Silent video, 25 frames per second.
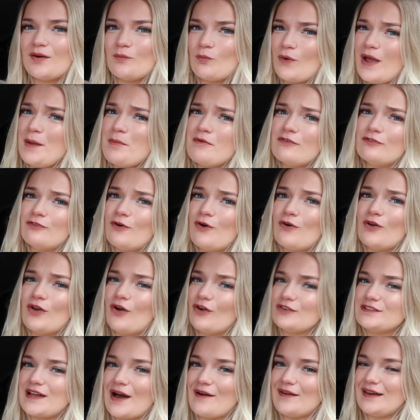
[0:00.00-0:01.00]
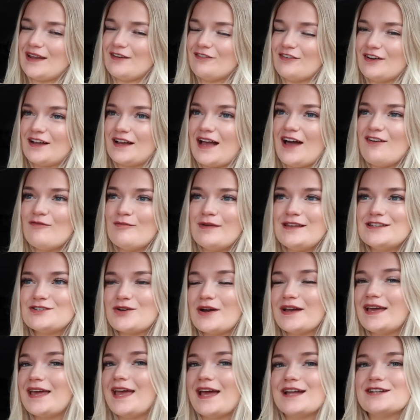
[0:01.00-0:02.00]
way before lockdown even. Like, I haven't been
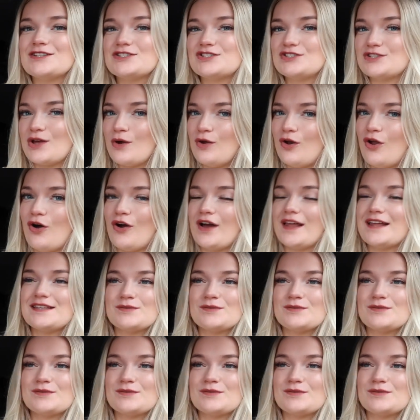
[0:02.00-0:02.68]
to IKEA in so long.